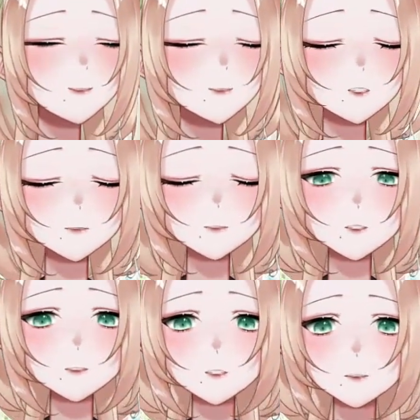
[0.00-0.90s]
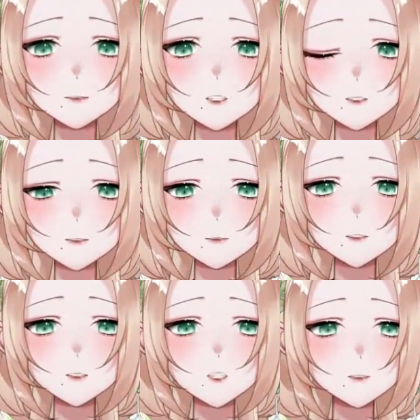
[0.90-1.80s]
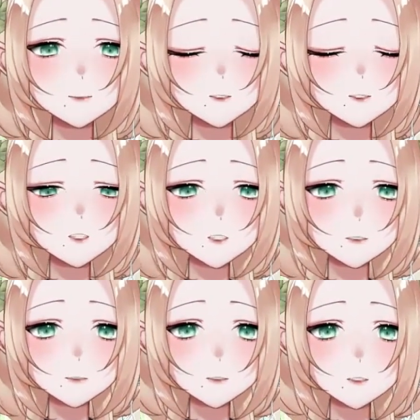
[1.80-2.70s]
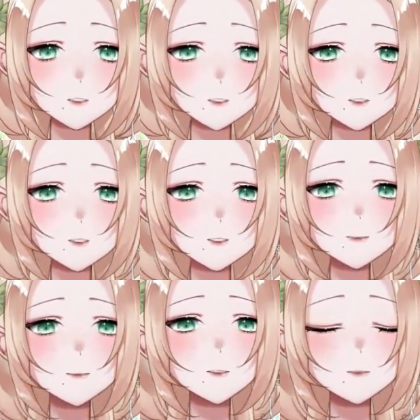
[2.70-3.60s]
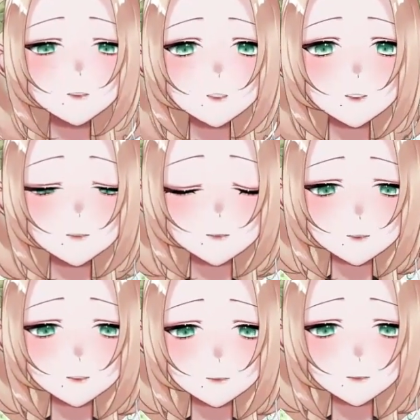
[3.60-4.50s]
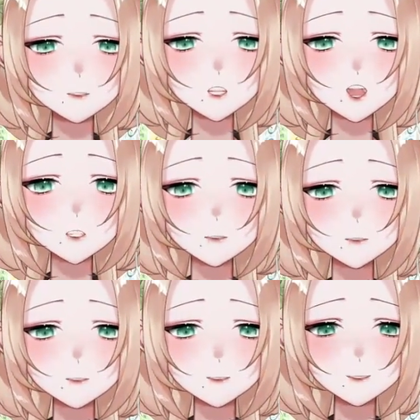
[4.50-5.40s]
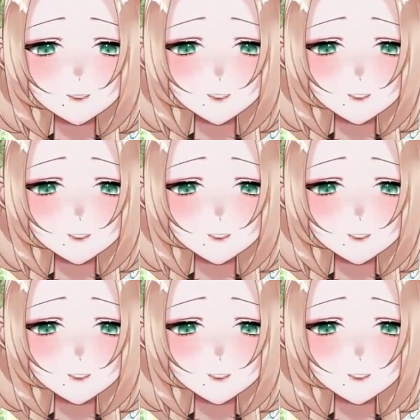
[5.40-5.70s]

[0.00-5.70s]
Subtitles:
Dogs are not great to be left alone for more than 24 hours.